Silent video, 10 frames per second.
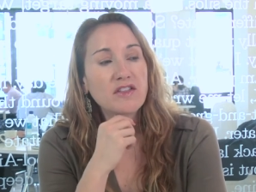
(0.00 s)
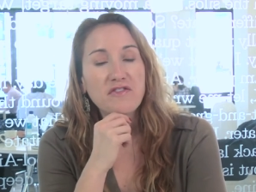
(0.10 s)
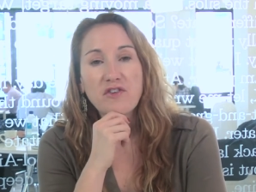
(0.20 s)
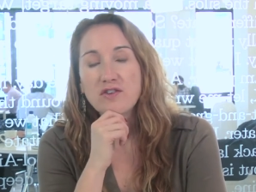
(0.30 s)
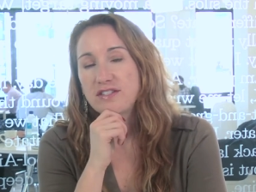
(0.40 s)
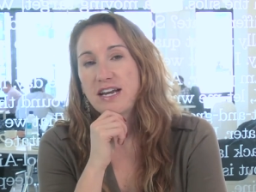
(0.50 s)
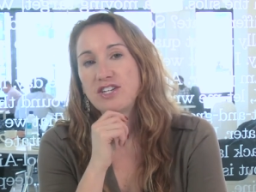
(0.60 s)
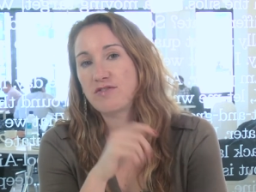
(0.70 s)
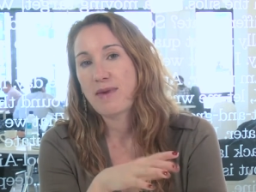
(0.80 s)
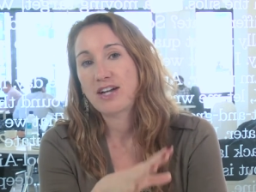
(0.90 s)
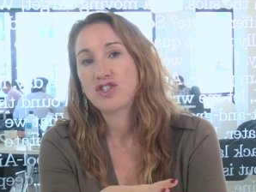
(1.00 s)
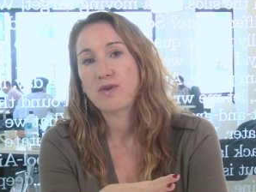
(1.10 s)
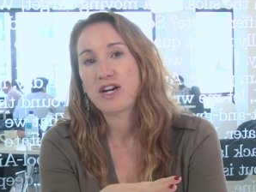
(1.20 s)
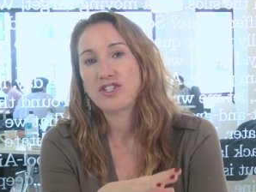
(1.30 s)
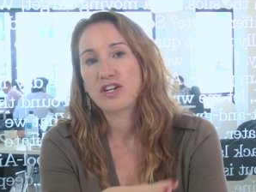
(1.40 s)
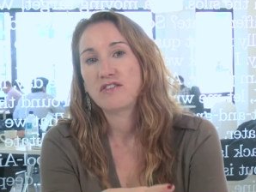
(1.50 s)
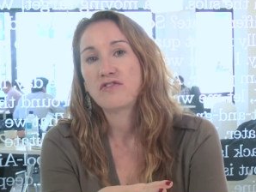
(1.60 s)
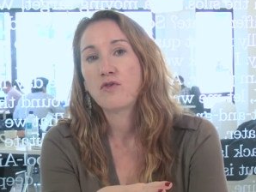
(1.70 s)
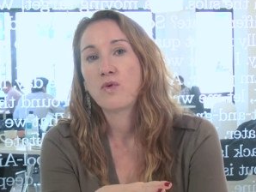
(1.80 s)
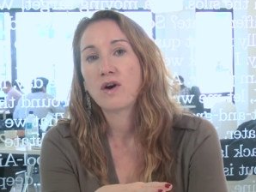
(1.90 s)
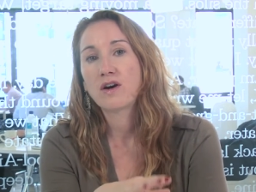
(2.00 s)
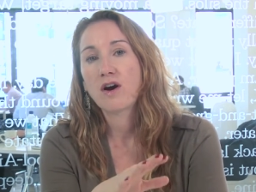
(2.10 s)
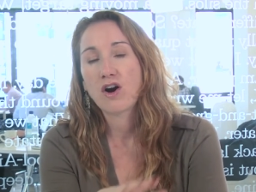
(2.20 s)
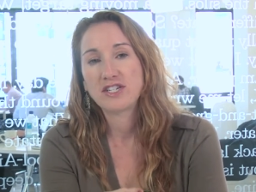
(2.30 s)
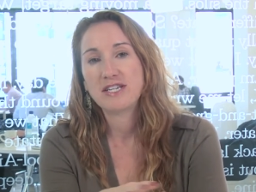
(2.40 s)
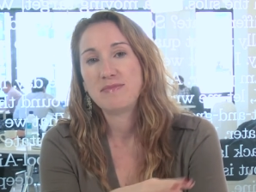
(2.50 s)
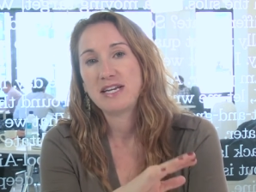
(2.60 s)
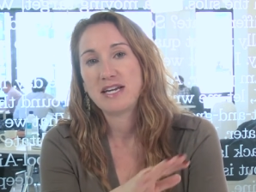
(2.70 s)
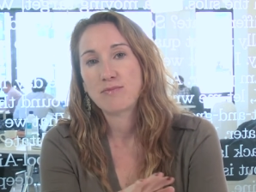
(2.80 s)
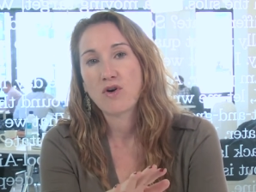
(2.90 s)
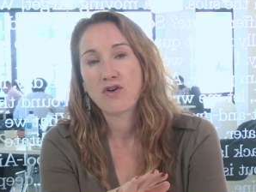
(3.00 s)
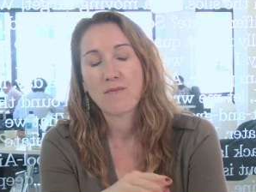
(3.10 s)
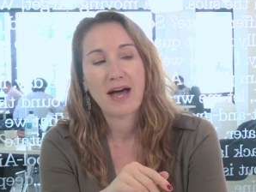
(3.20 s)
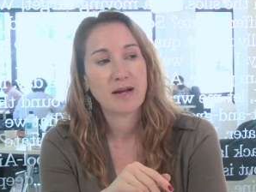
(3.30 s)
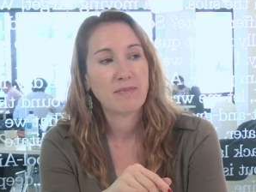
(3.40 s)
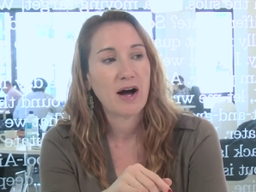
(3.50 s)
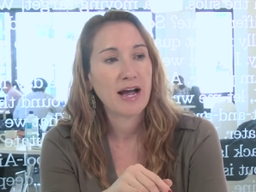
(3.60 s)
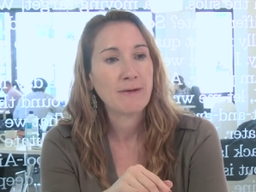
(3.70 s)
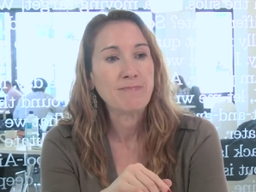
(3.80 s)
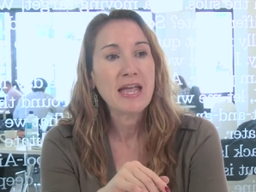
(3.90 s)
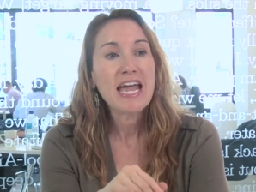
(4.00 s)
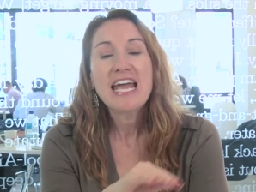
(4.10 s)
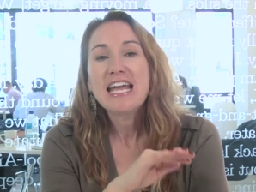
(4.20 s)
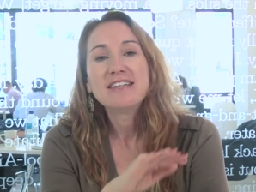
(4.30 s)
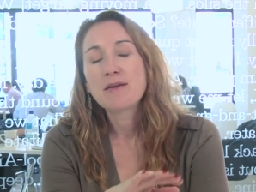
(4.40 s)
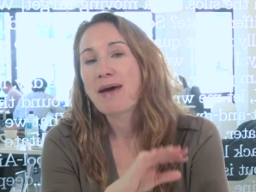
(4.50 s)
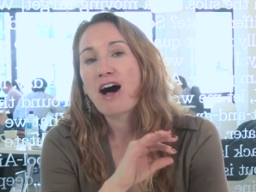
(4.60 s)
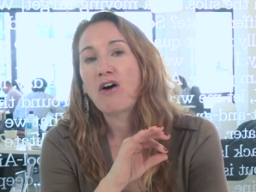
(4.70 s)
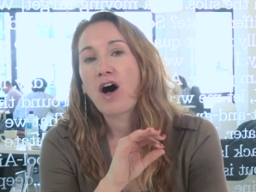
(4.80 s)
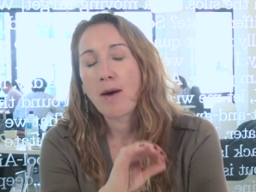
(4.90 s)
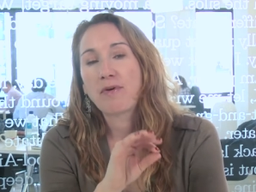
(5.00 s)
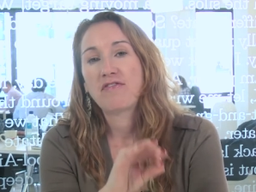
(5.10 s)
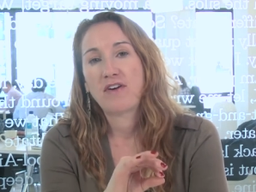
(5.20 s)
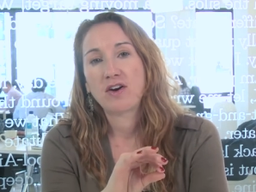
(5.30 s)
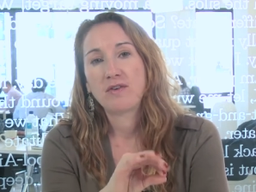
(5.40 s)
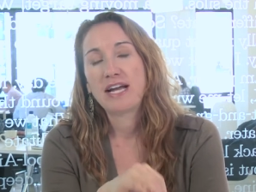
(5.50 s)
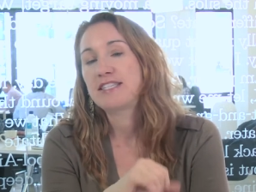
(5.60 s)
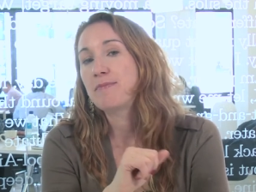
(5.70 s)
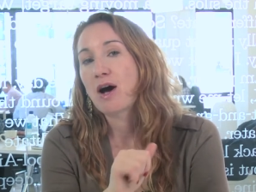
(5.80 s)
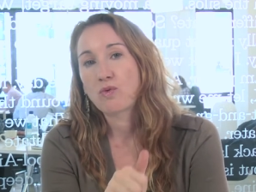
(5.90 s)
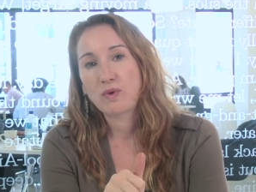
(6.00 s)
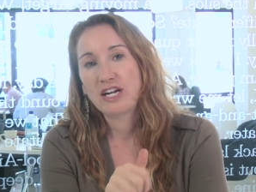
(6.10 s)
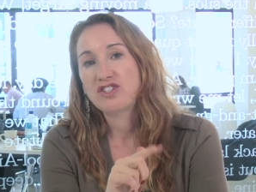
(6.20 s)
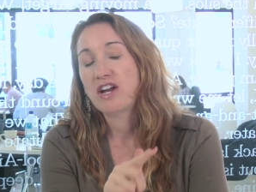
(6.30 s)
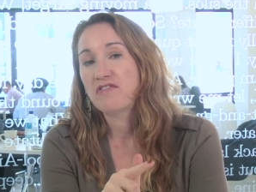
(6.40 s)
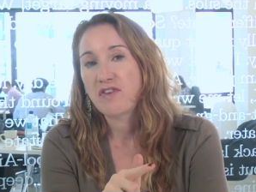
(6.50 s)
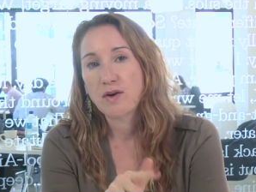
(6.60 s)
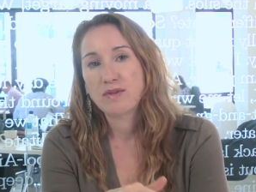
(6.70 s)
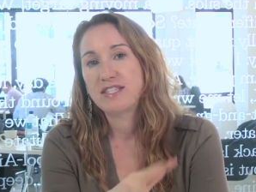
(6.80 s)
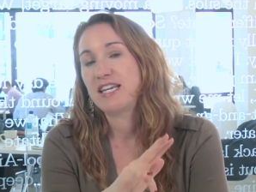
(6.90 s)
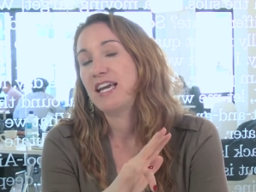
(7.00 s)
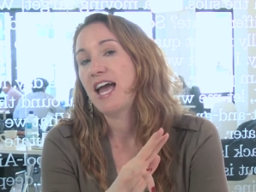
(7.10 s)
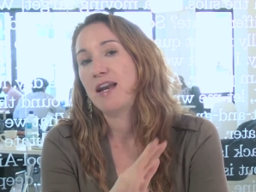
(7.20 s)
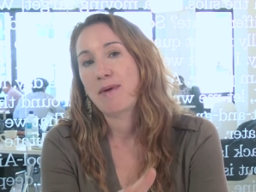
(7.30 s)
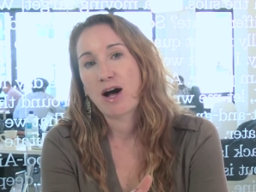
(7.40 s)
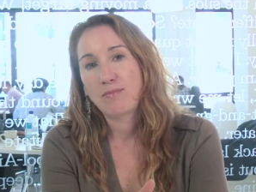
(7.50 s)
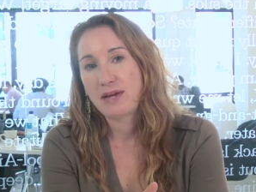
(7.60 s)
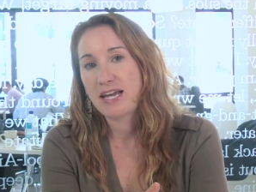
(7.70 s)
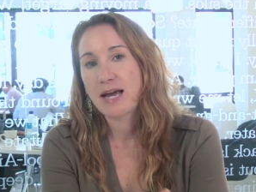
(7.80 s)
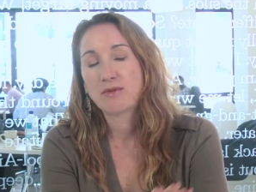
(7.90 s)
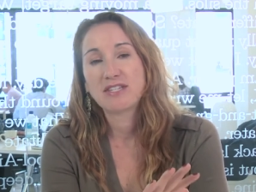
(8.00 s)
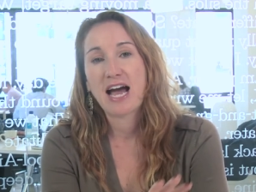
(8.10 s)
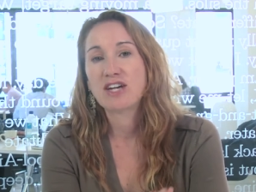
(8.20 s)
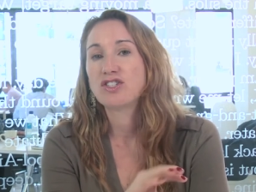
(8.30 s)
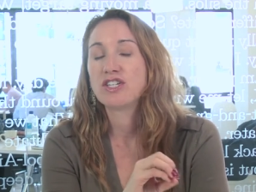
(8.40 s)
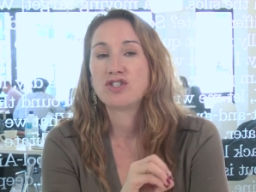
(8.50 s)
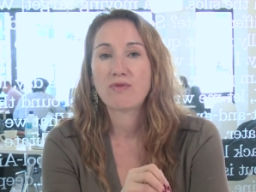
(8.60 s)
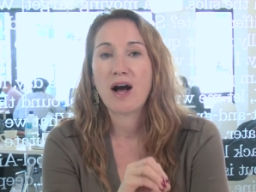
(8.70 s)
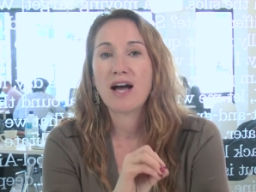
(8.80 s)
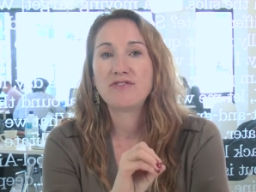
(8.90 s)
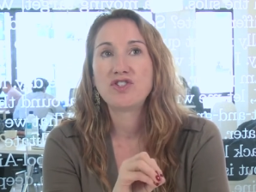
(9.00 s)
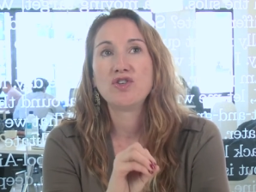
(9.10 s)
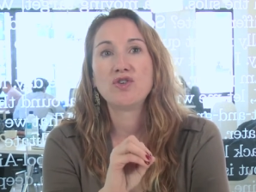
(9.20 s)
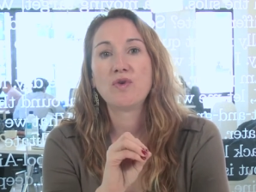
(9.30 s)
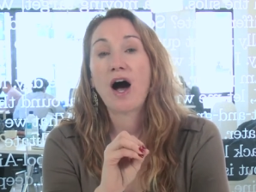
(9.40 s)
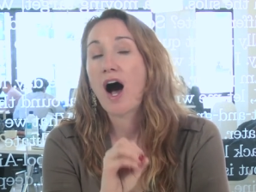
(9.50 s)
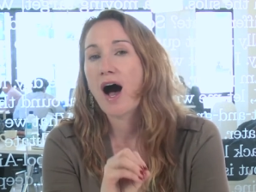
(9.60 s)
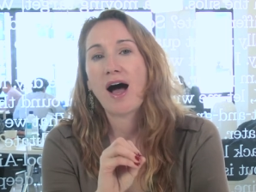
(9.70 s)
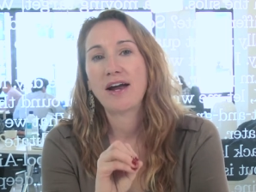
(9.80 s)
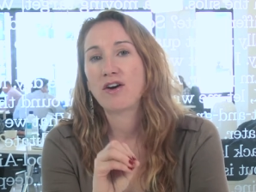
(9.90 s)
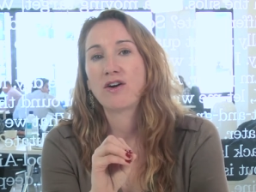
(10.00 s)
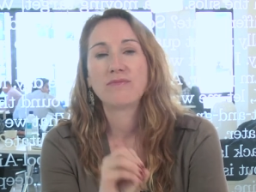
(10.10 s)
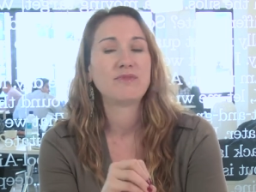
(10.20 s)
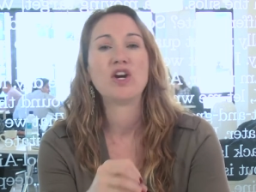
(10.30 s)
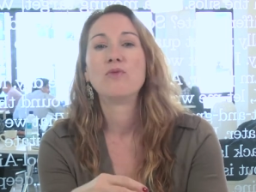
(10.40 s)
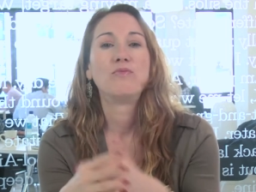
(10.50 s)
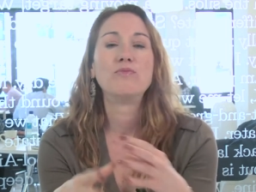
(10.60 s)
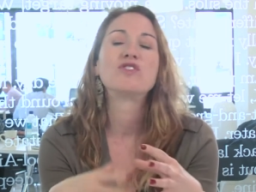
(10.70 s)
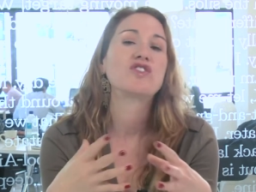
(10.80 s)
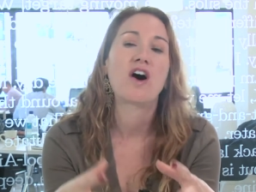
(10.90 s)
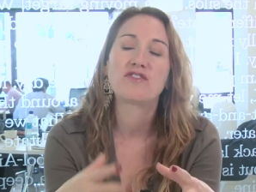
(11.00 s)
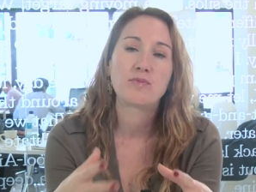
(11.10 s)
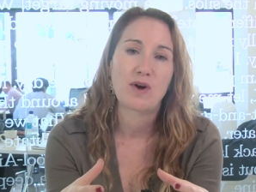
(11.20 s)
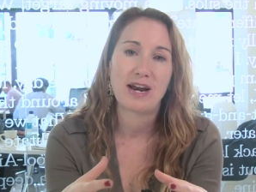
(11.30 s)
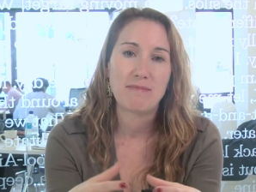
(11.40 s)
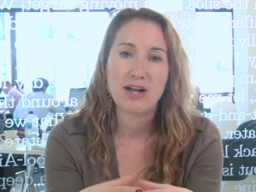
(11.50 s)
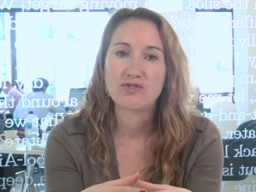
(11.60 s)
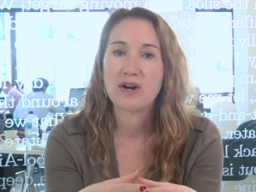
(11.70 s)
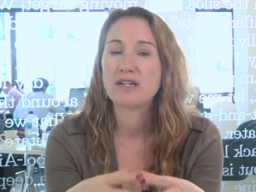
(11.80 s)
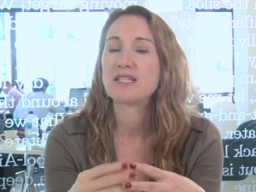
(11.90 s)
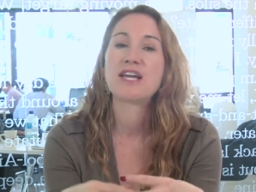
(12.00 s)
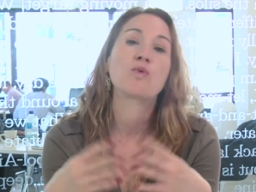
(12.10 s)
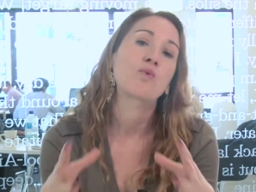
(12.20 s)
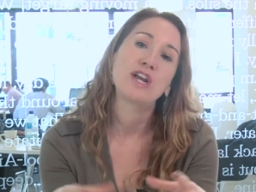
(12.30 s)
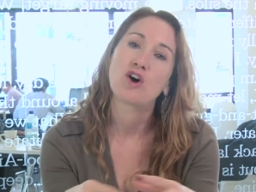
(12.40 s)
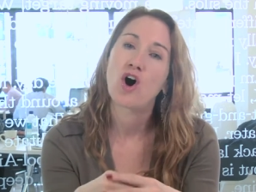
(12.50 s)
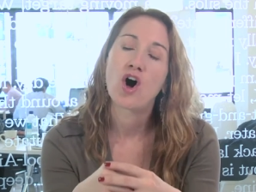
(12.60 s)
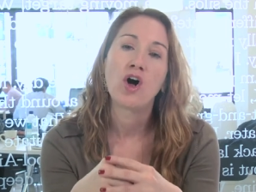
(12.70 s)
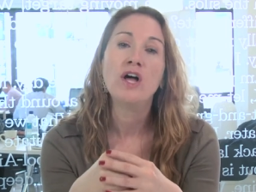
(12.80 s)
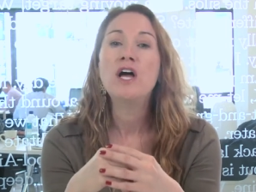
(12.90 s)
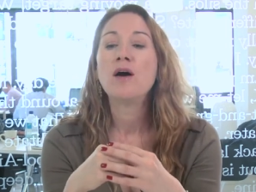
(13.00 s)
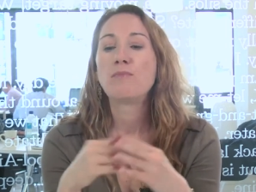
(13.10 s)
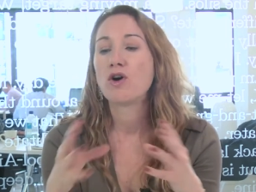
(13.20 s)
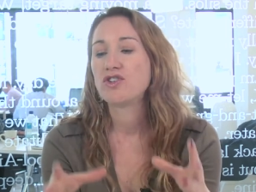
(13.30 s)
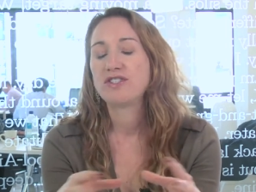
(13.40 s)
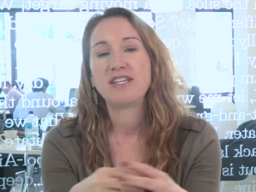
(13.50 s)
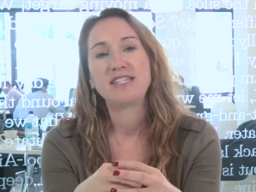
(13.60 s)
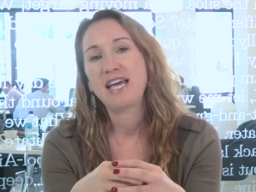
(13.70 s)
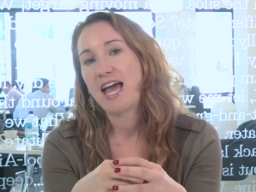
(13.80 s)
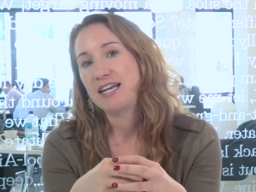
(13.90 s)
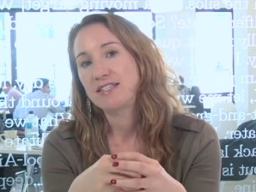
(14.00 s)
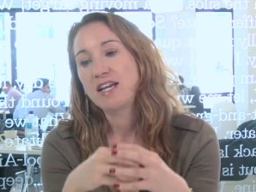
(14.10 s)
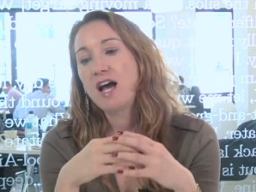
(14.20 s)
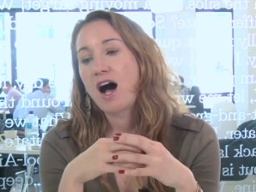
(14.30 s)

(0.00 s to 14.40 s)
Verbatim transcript: the first stage of maturation for RTB and programmatic buying, is about upper funnel. It's about reach and frequency and about being able to actually drive to a higher, you know, soft brand metrics like recall, purchase intent,